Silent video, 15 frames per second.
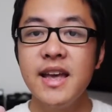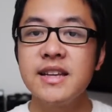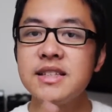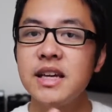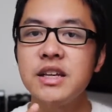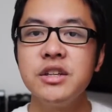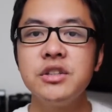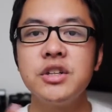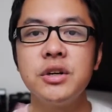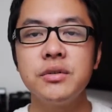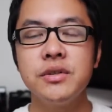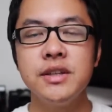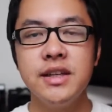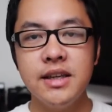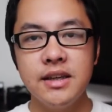is that you
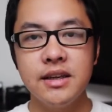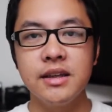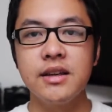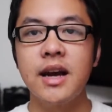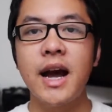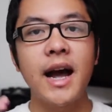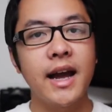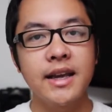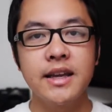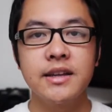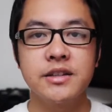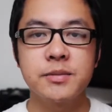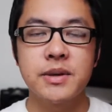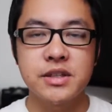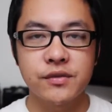don't need
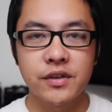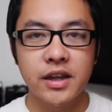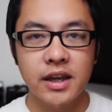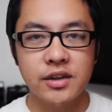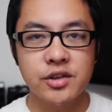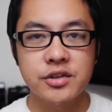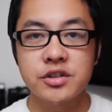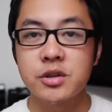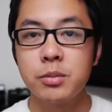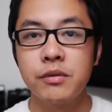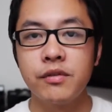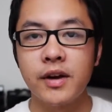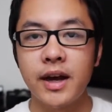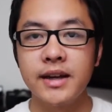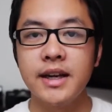high-end specifications to
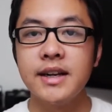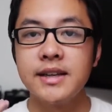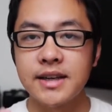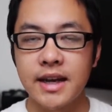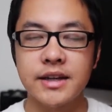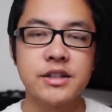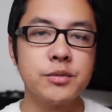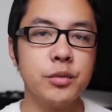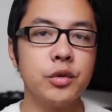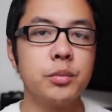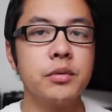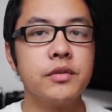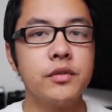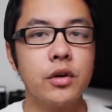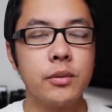provide a nice, smooth
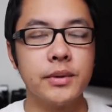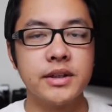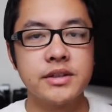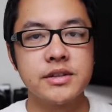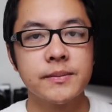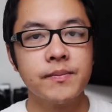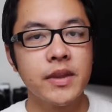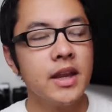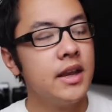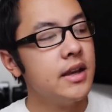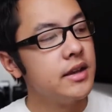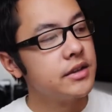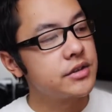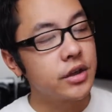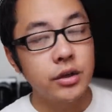performance.
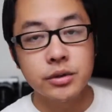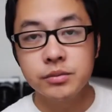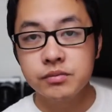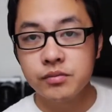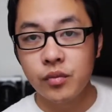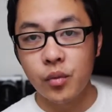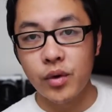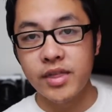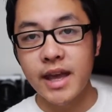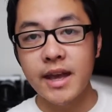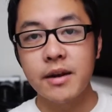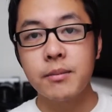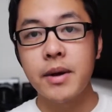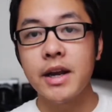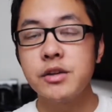So, with
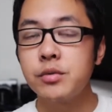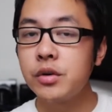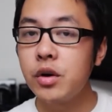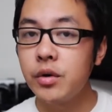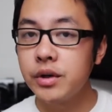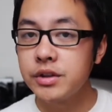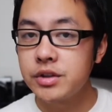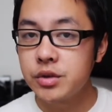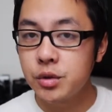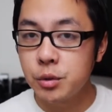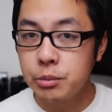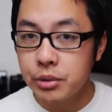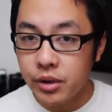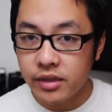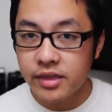that in mind, we're going to
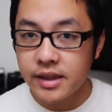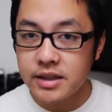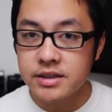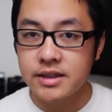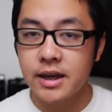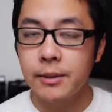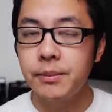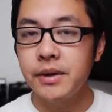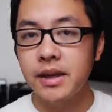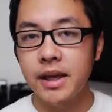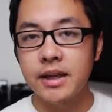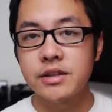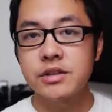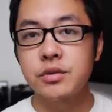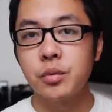put this up
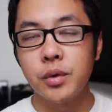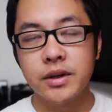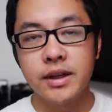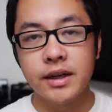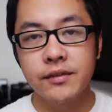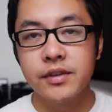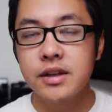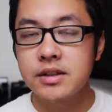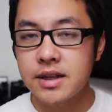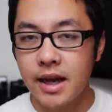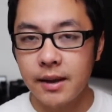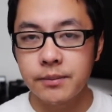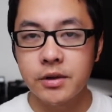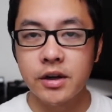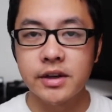against one of the
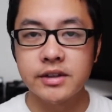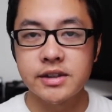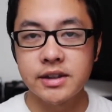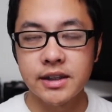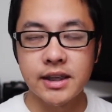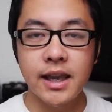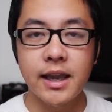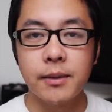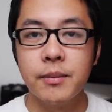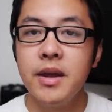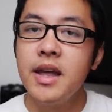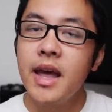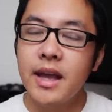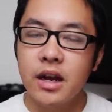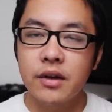top dogs in the game.
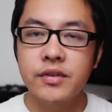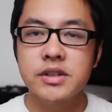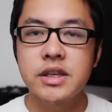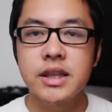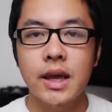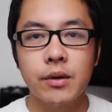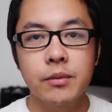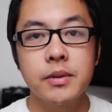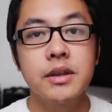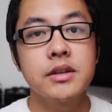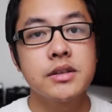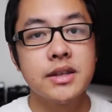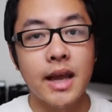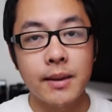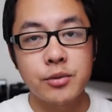And obviously that would be the
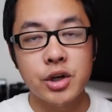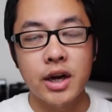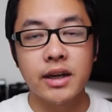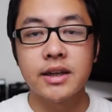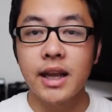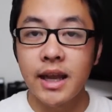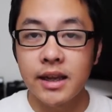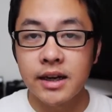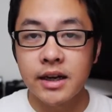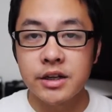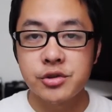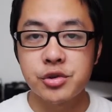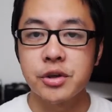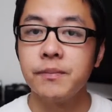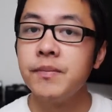Snapdragon
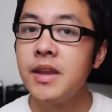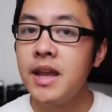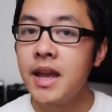800.